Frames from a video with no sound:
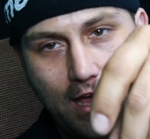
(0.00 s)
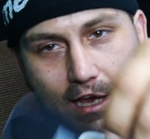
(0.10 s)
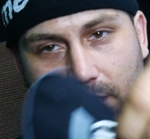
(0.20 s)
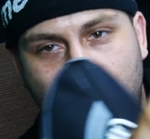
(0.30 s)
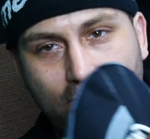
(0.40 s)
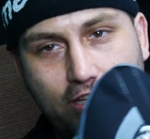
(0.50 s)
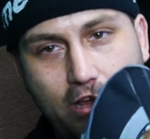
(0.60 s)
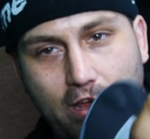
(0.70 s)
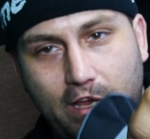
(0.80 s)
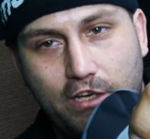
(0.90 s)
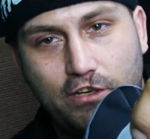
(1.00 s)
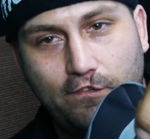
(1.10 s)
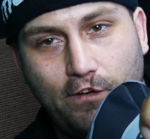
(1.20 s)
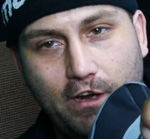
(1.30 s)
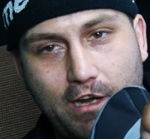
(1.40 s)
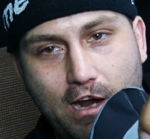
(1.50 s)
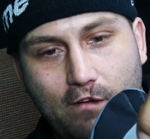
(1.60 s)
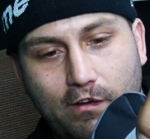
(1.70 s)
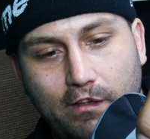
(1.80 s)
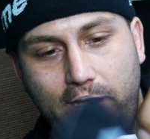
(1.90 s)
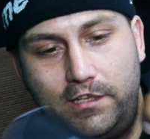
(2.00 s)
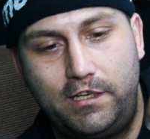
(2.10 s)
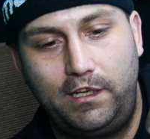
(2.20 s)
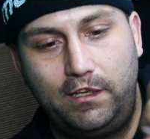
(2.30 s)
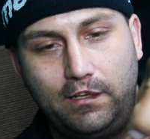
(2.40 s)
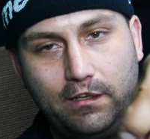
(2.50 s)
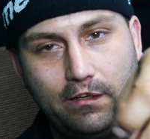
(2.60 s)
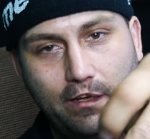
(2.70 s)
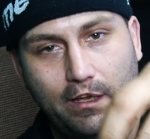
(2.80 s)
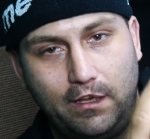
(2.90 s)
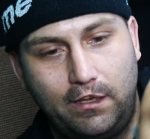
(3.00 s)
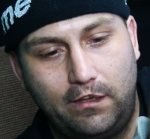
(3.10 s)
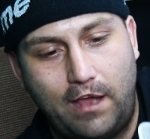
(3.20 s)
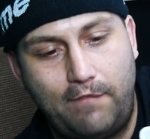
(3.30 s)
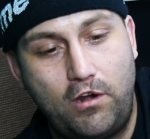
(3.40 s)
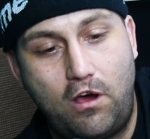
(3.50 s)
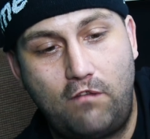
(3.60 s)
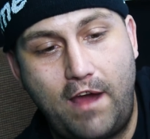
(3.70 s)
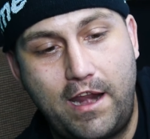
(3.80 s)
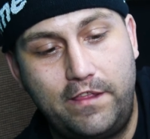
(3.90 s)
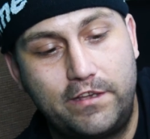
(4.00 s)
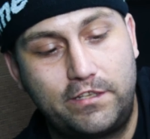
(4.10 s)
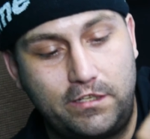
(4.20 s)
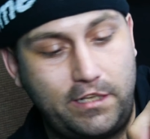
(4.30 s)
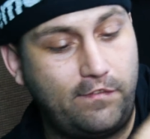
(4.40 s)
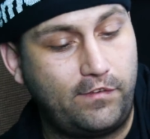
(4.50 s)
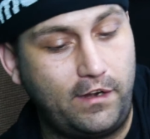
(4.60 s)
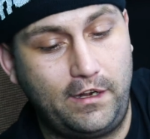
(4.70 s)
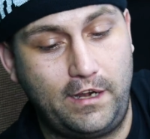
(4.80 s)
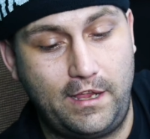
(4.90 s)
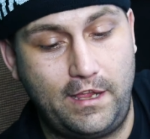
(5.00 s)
I guess that's so you can get your foot in there real easy. I mean, already this is different.